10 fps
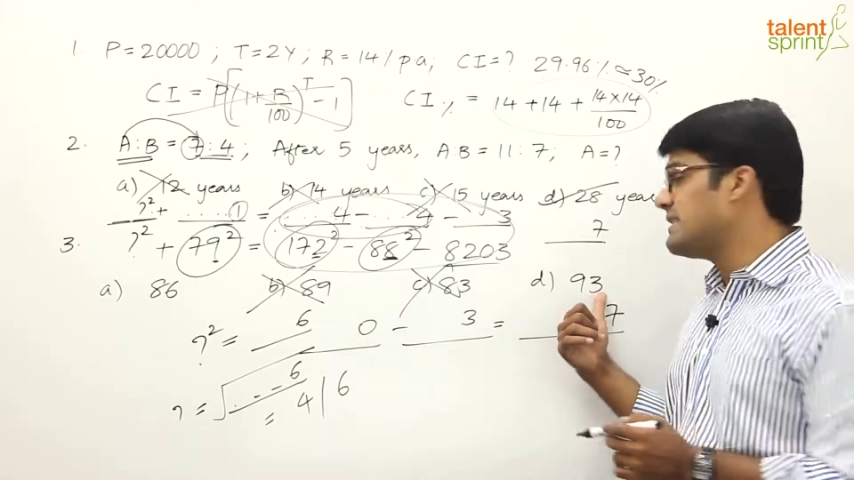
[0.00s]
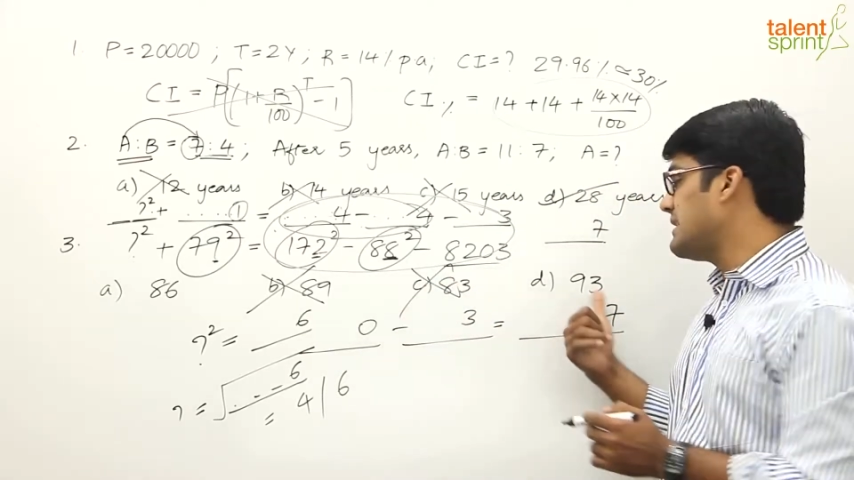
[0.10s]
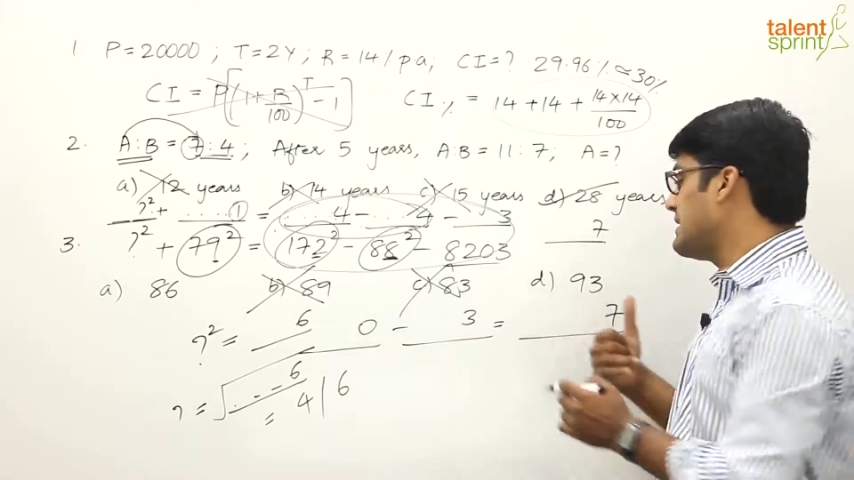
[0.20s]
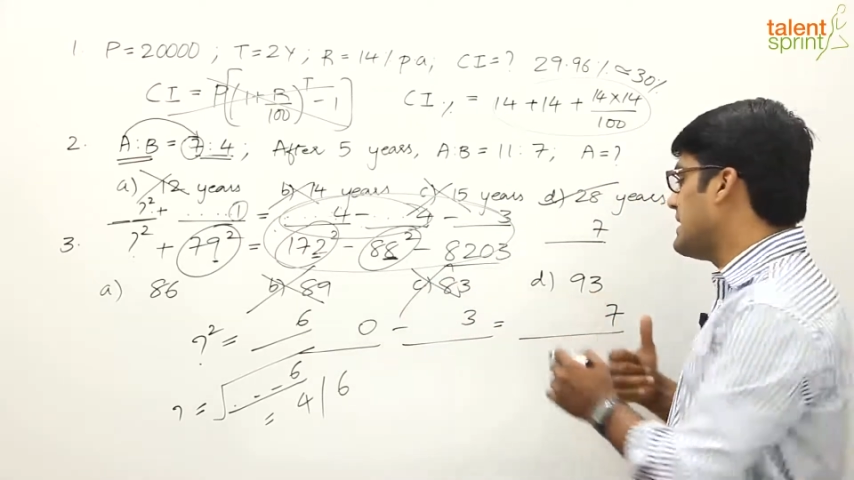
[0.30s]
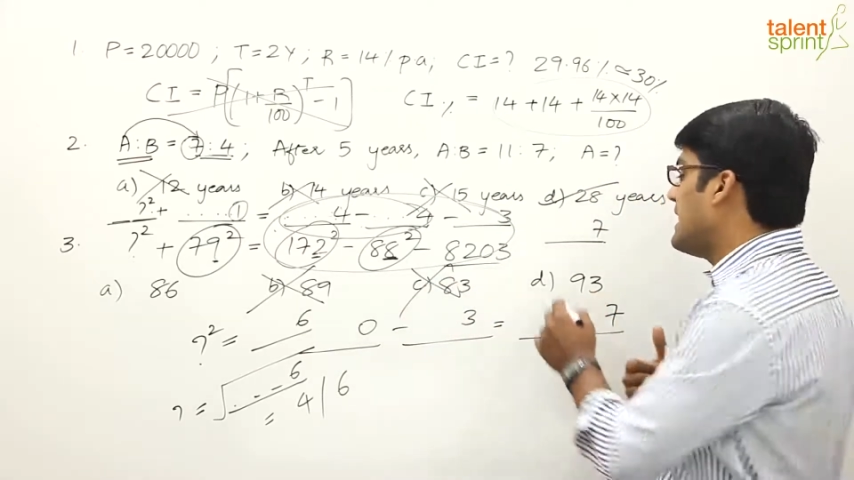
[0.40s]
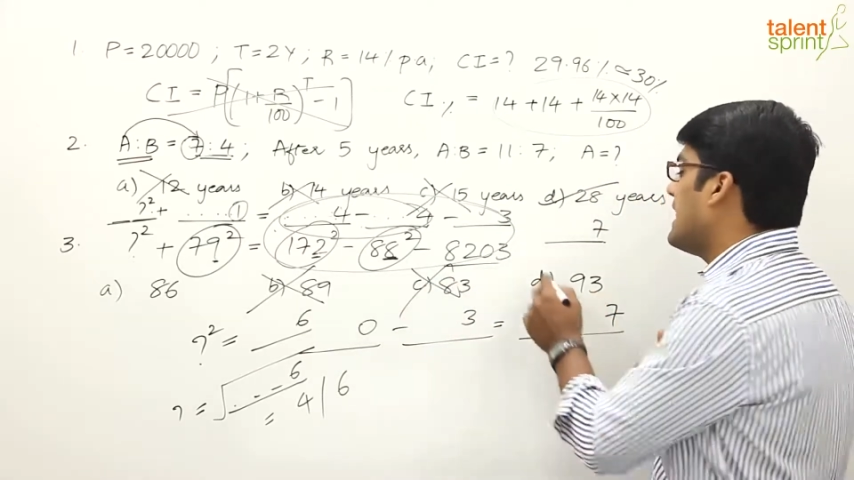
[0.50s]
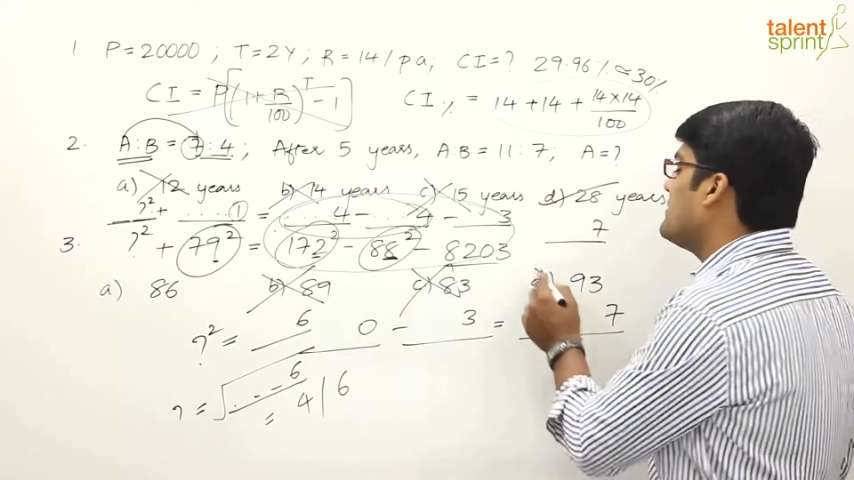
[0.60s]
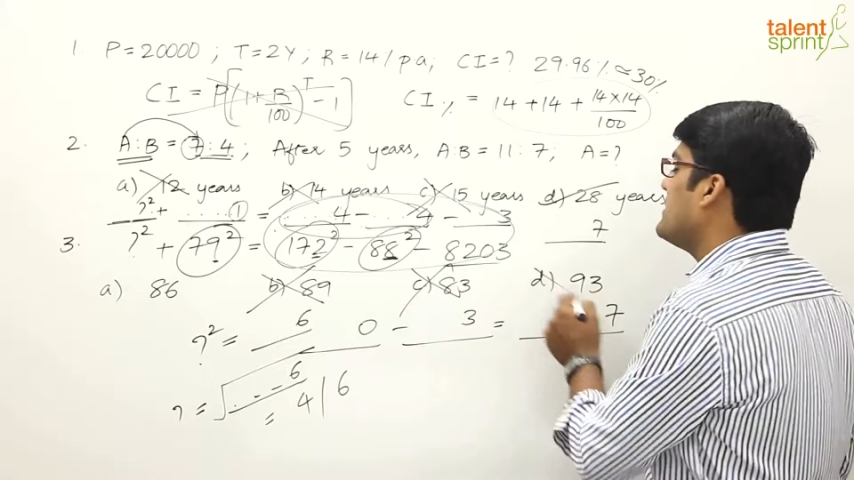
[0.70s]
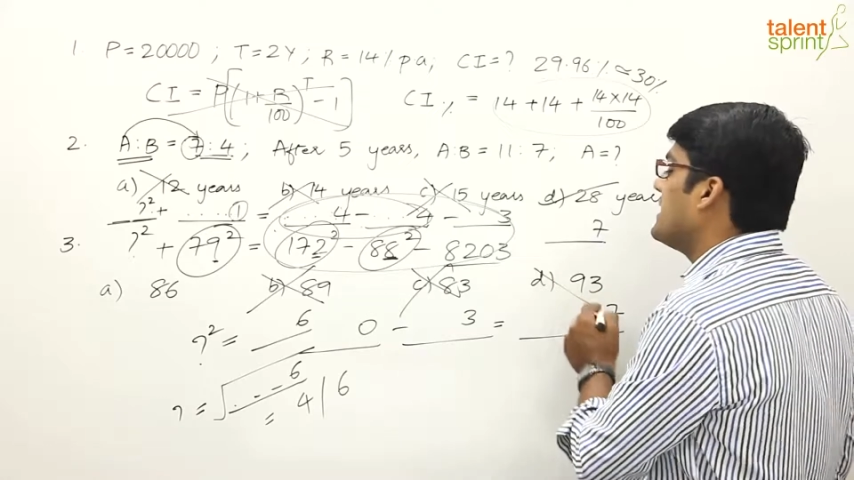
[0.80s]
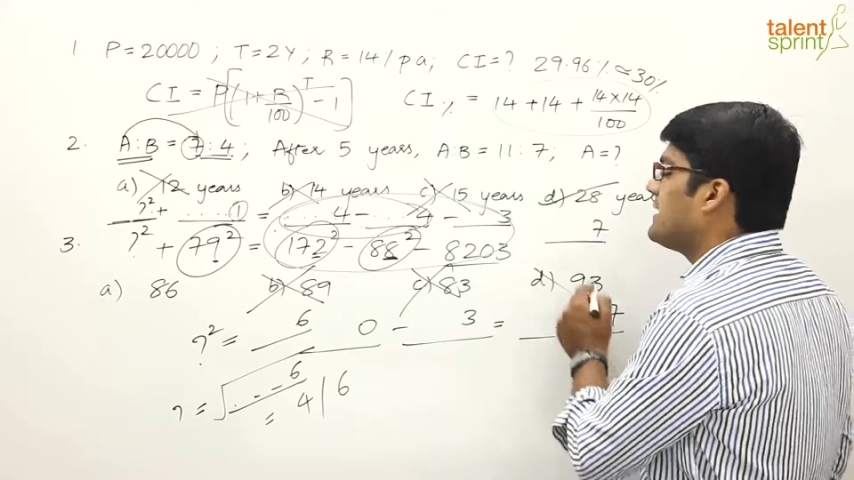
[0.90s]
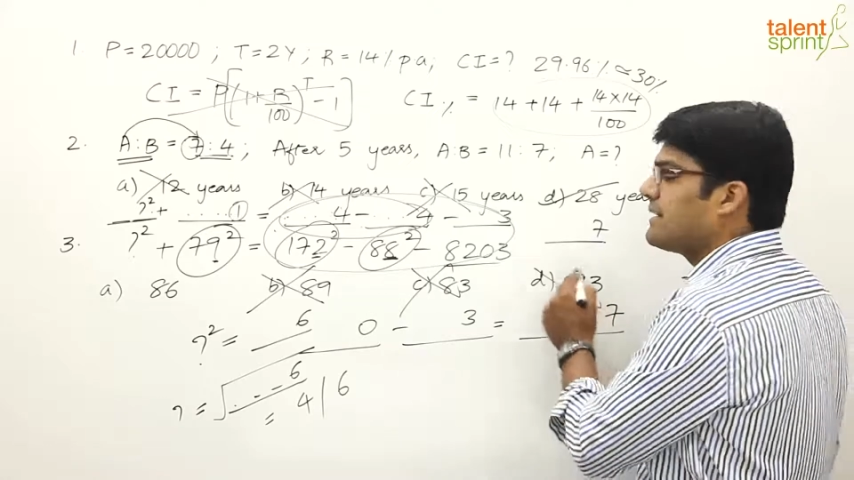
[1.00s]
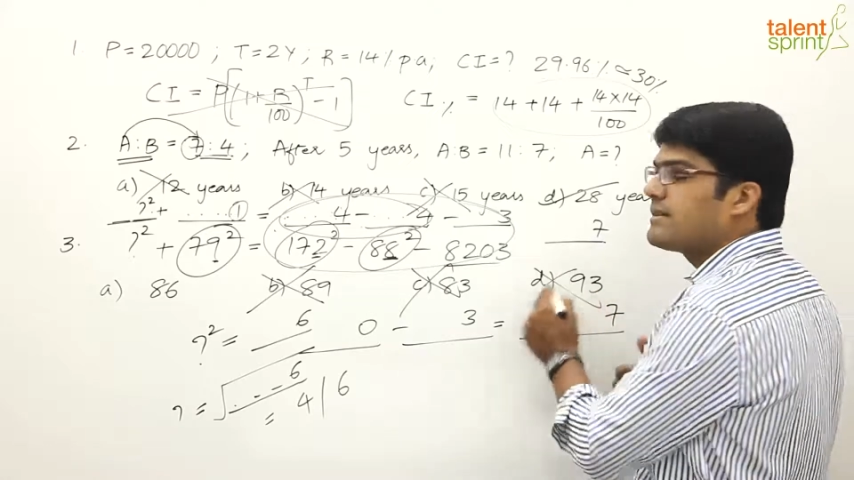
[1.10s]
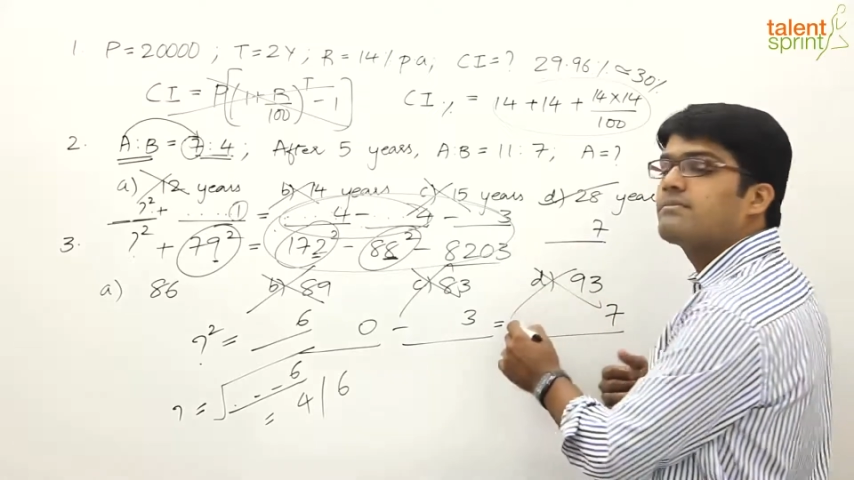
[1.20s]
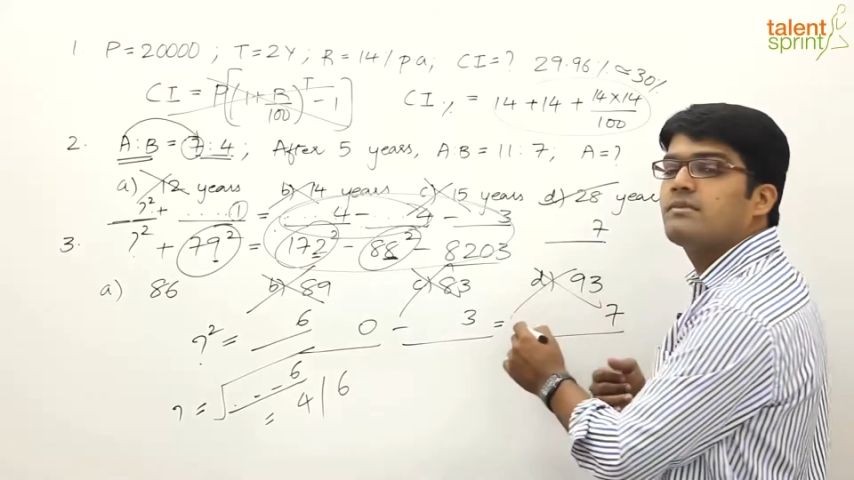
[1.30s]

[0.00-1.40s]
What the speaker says: 3, eliminated.